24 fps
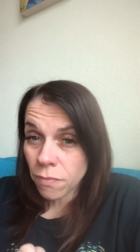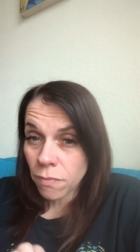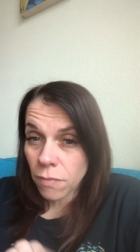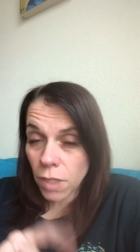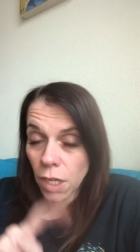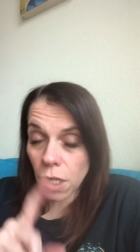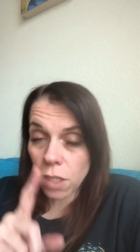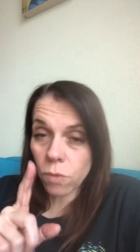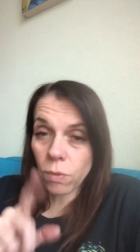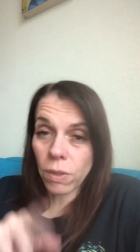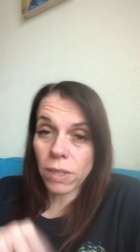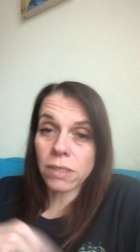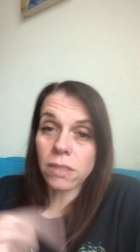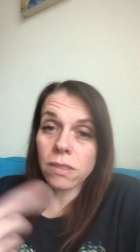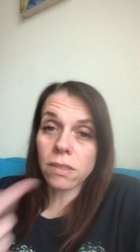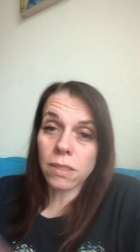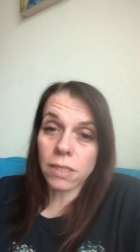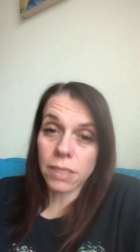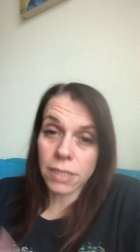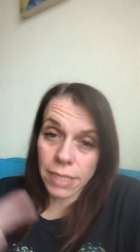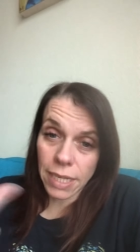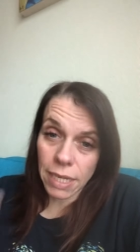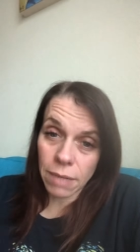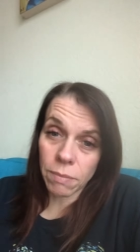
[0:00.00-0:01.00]
Otherwise, it's
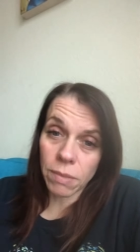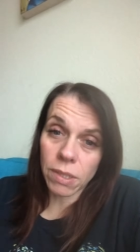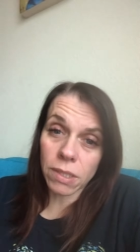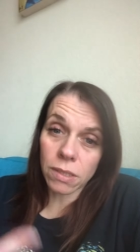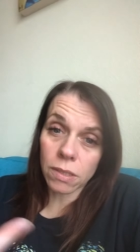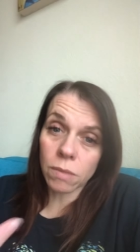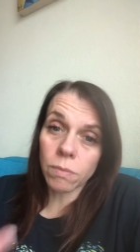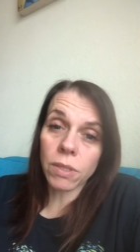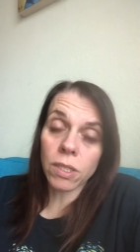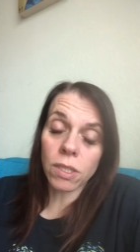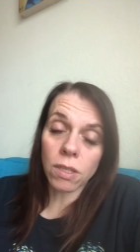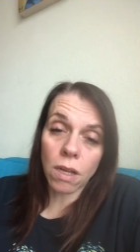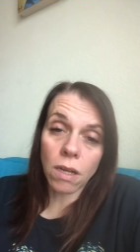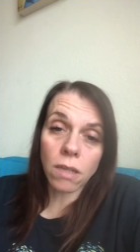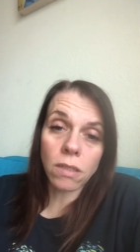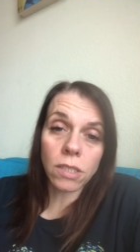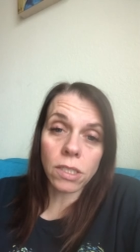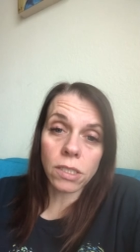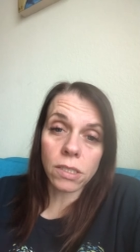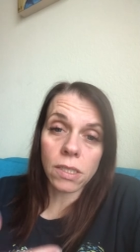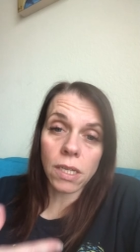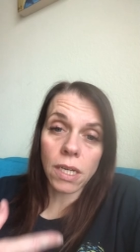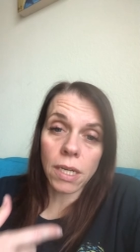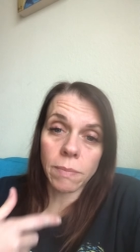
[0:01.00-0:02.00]
going to take me a little bit
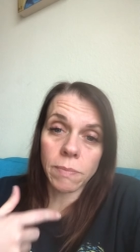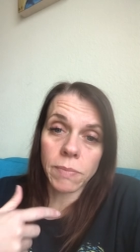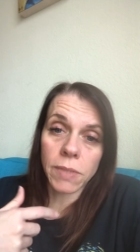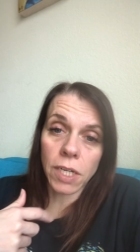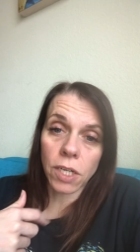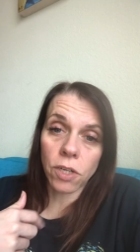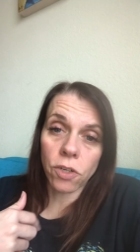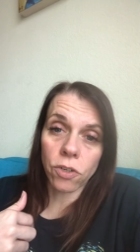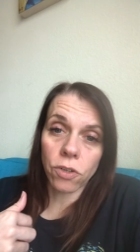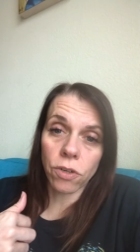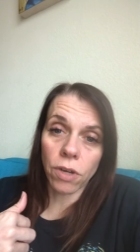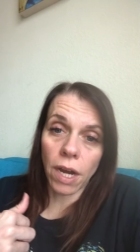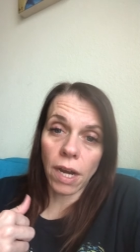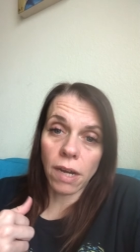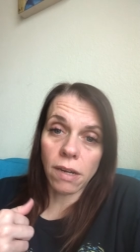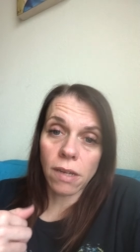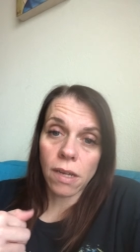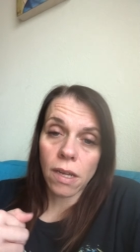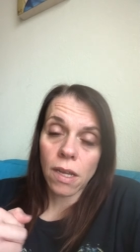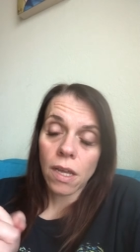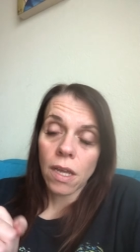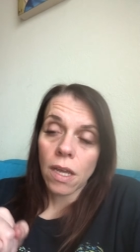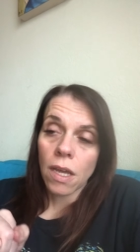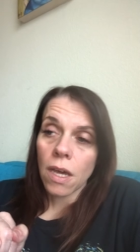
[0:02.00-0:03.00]
longer to update your grade.
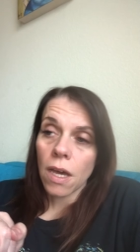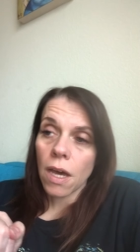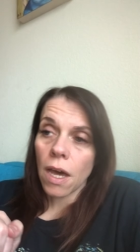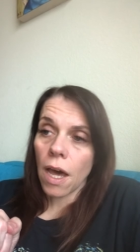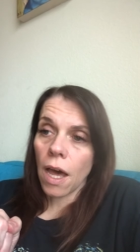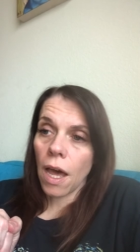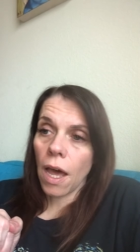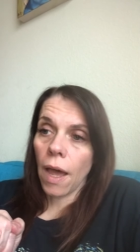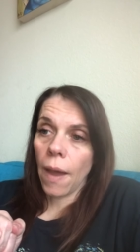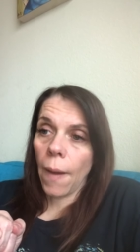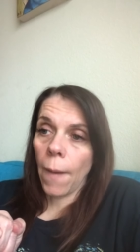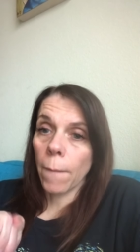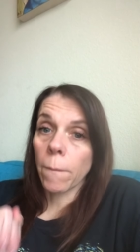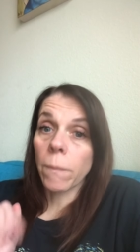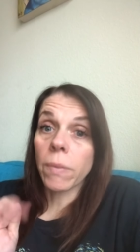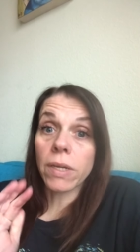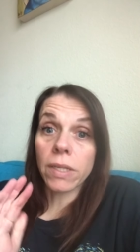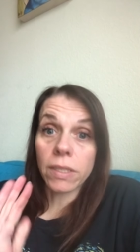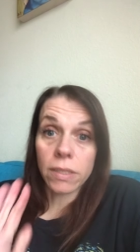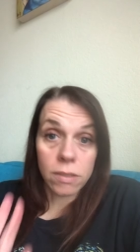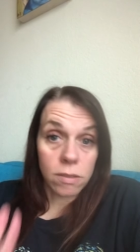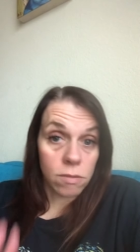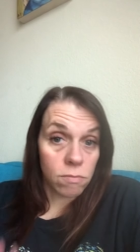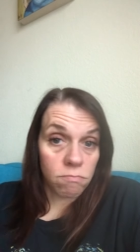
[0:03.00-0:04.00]
Um,
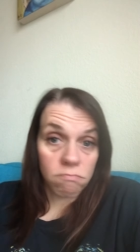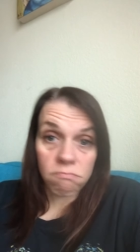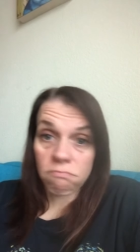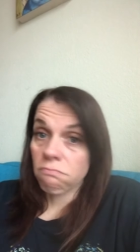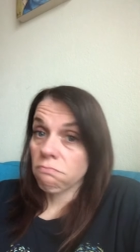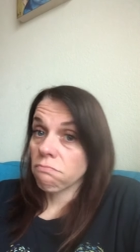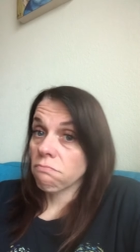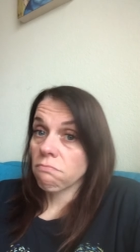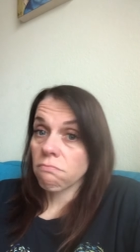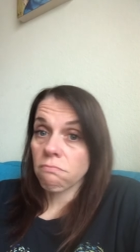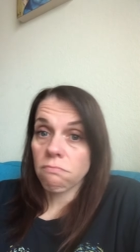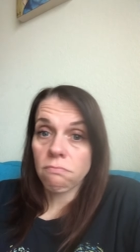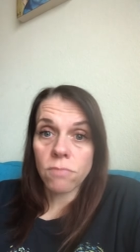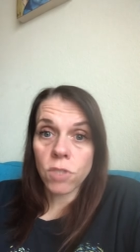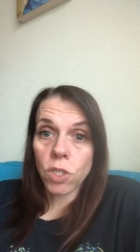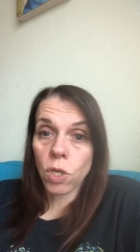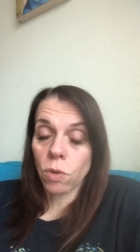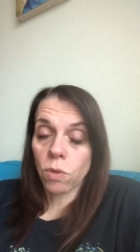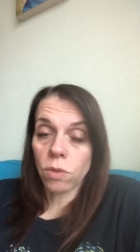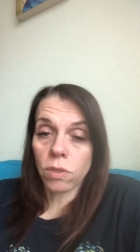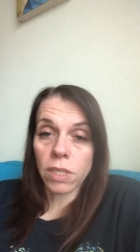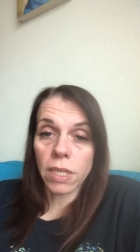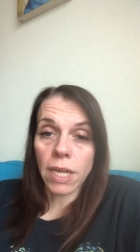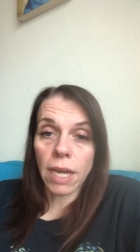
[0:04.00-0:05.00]
but
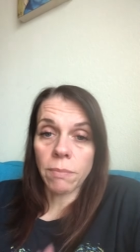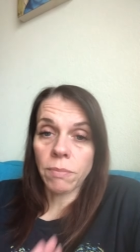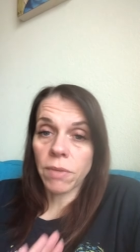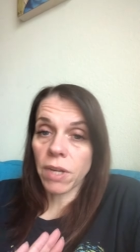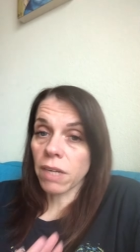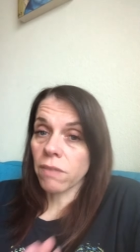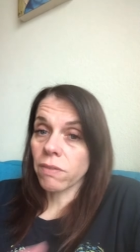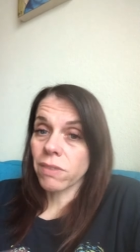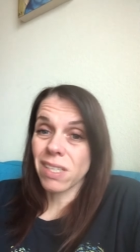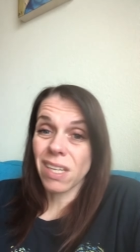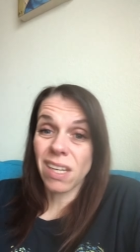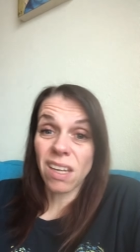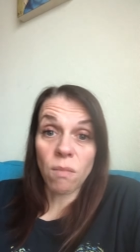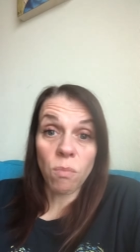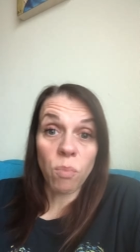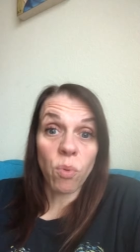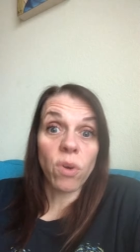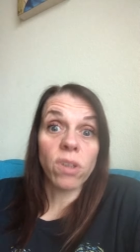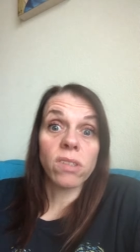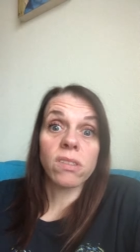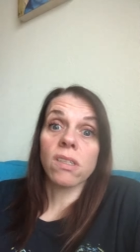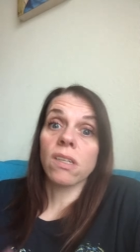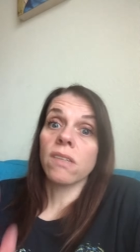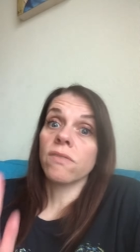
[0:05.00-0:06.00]
totally, I'm not even taking
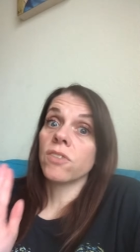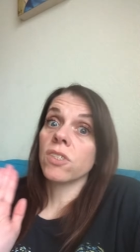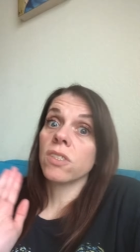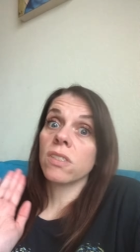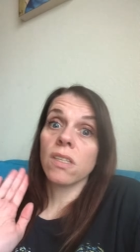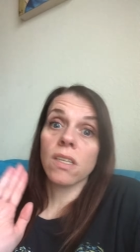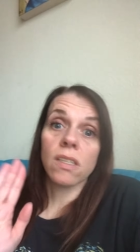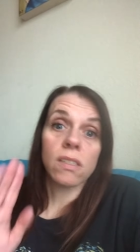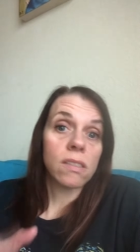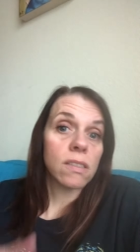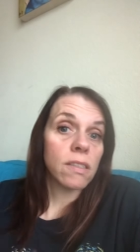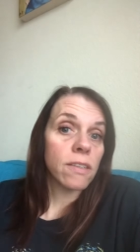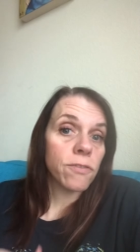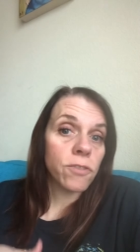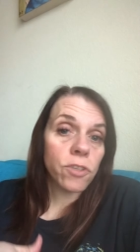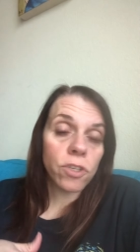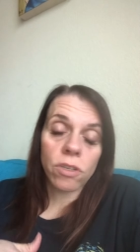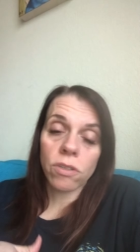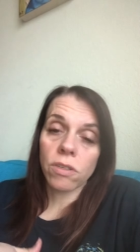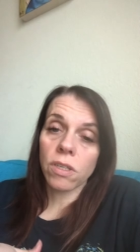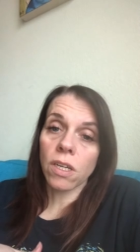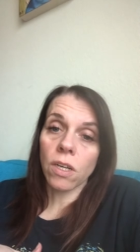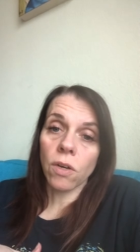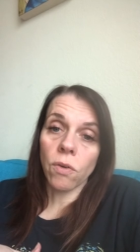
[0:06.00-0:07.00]
points off. Just get stuff
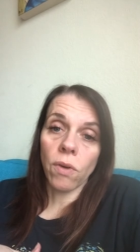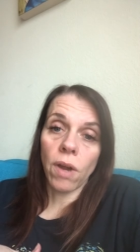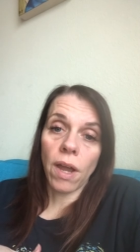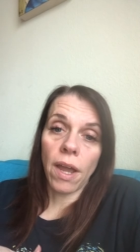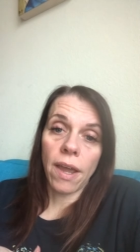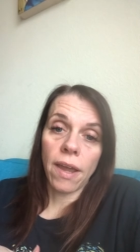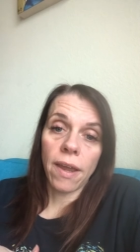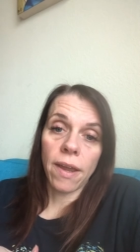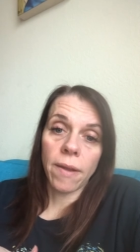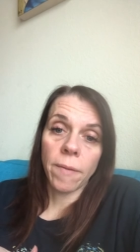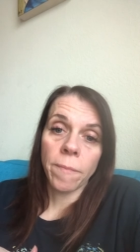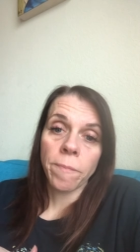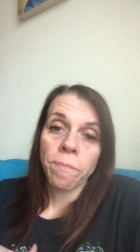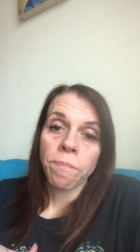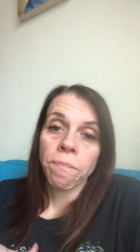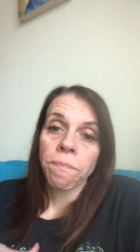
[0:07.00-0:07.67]
turned in, okay?